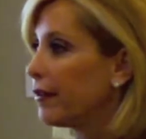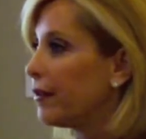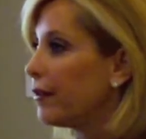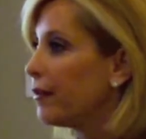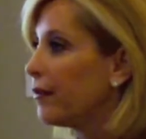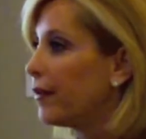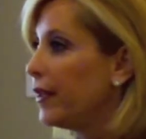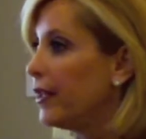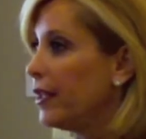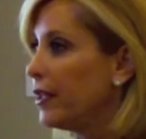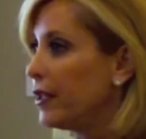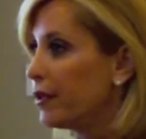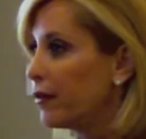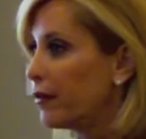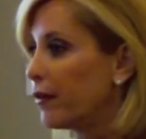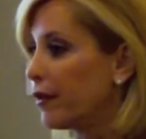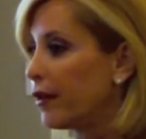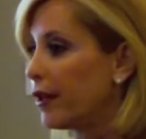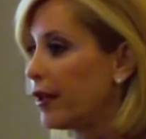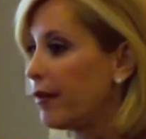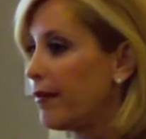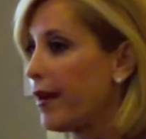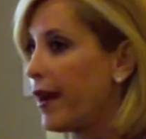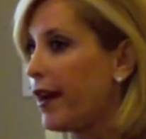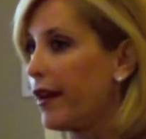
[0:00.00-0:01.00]
Do I need to
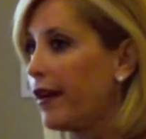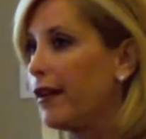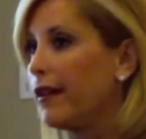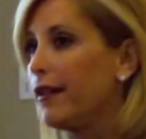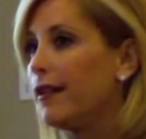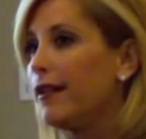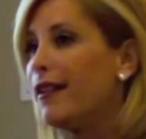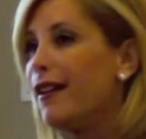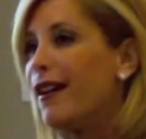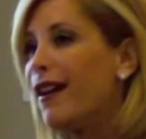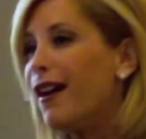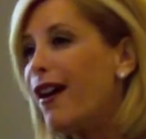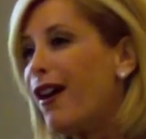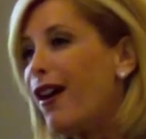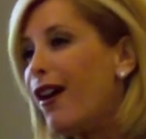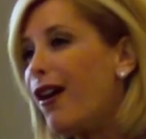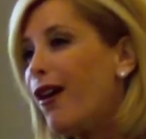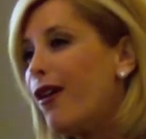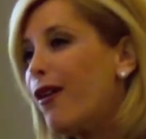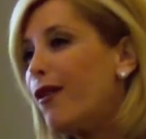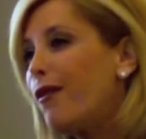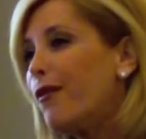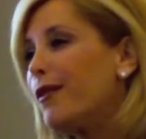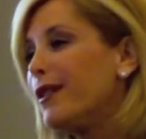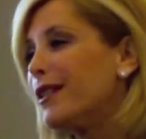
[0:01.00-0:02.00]
worry about it?"
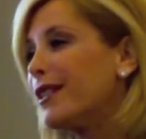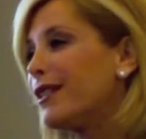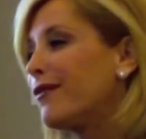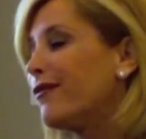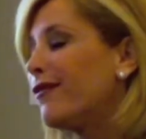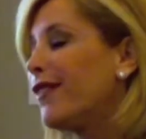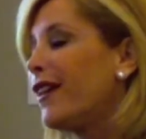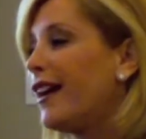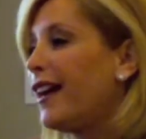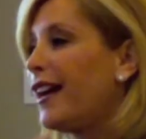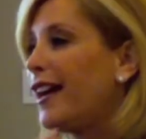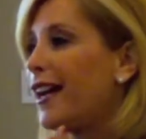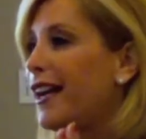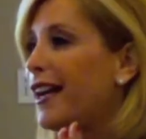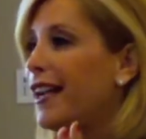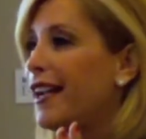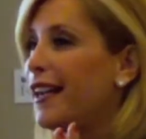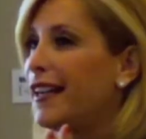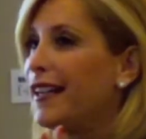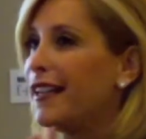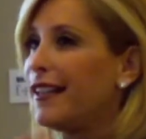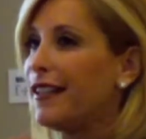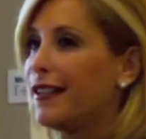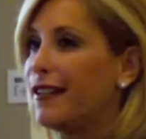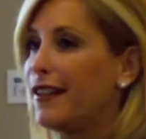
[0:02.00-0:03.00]
"No, it's
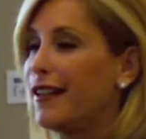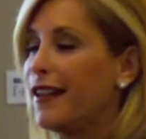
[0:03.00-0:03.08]
fine."